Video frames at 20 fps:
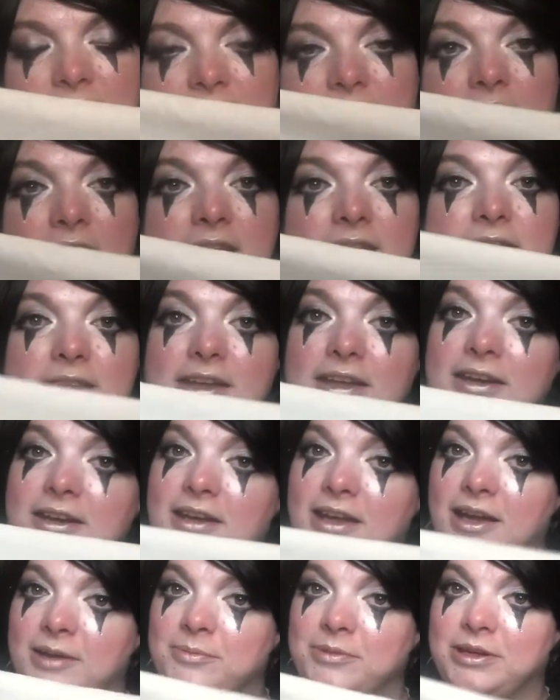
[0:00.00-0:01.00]
And then
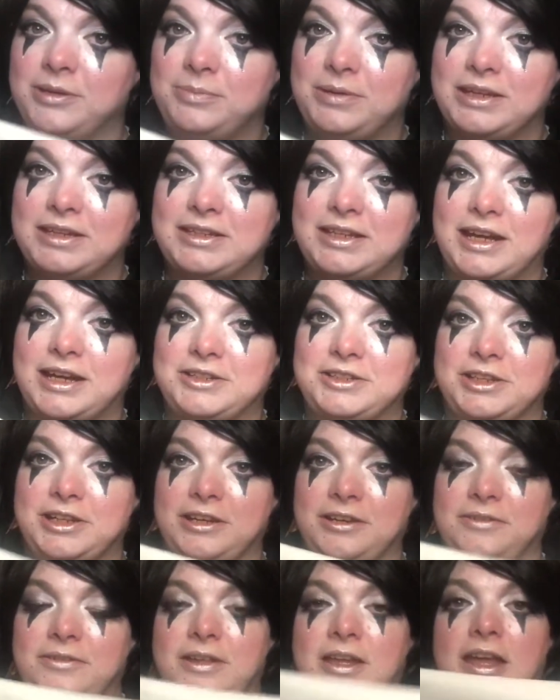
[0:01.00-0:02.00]
I'm going to be
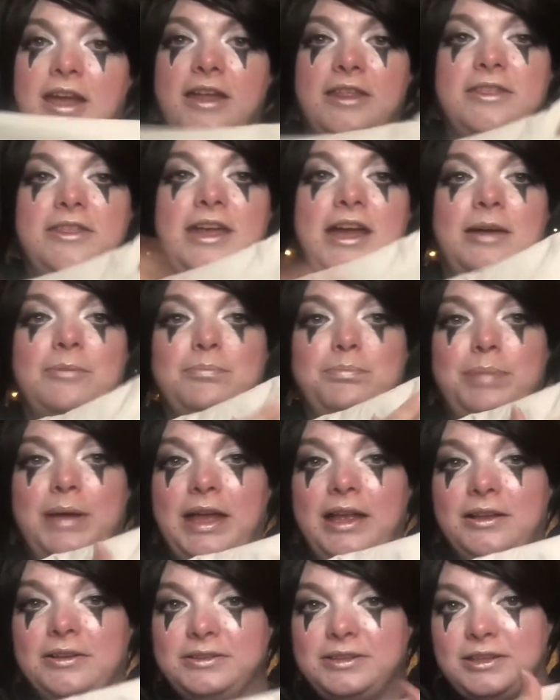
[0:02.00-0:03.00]
attaching that
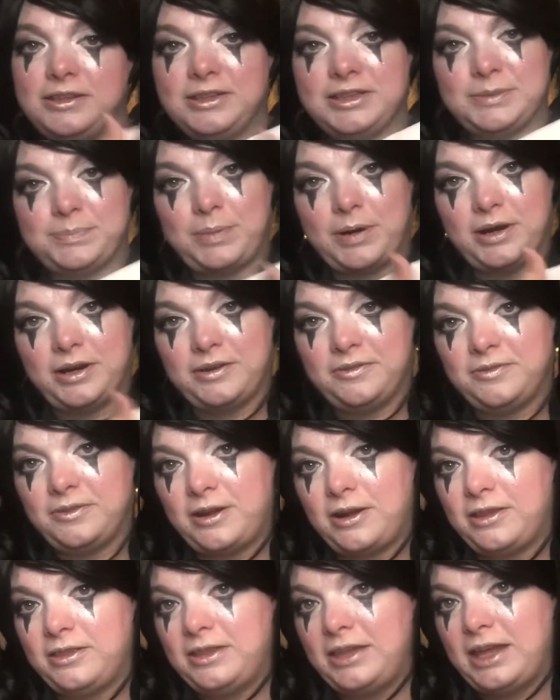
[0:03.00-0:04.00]
bell to this part of
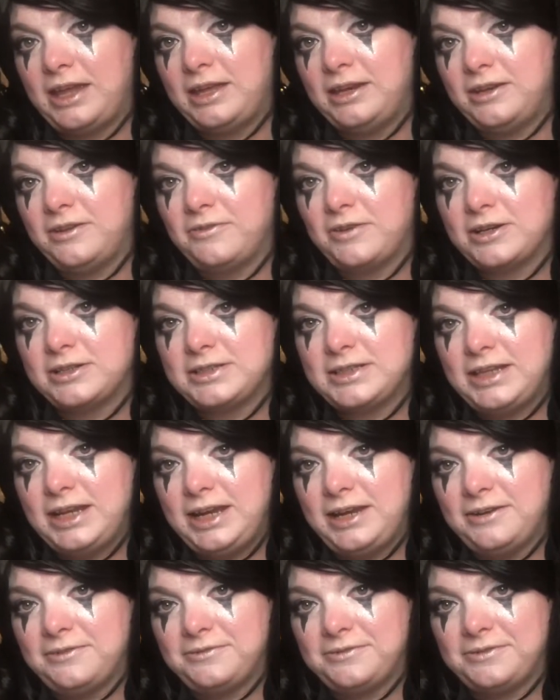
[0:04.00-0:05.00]
the end of our sleeve.